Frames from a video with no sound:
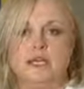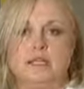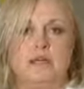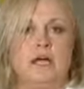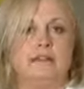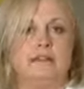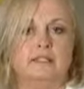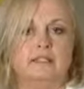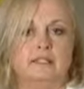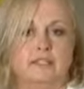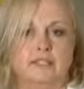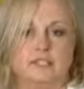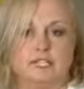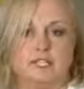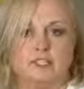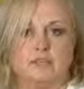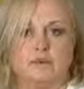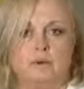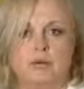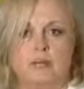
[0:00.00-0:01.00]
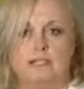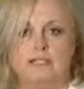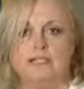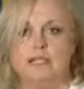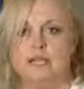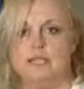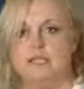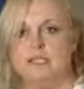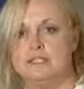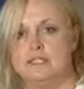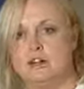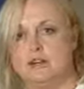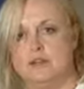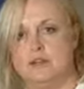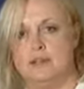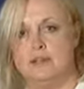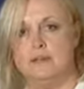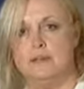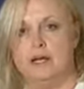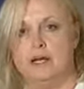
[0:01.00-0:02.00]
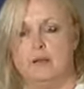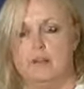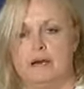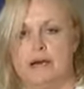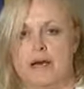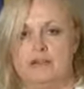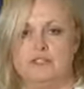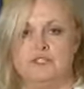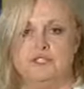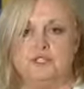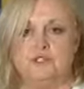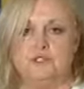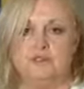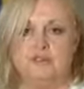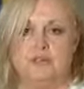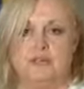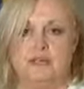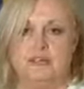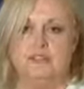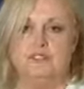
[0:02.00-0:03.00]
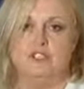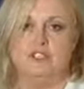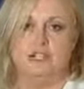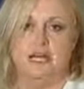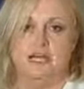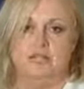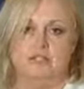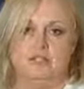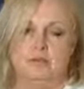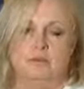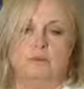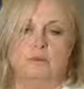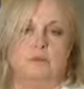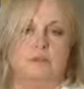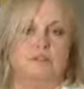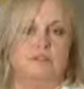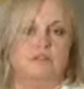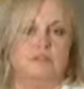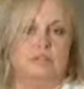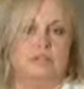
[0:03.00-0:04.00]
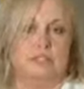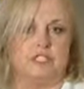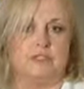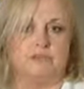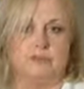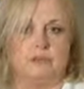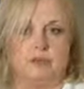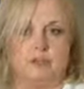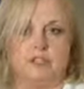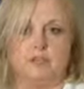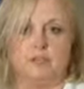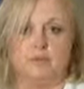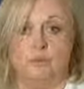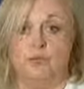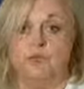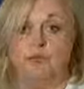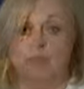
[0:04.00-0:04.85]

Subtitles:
Not that the 6th grade's necessarily the better math student, they've just had 2 more years of experience with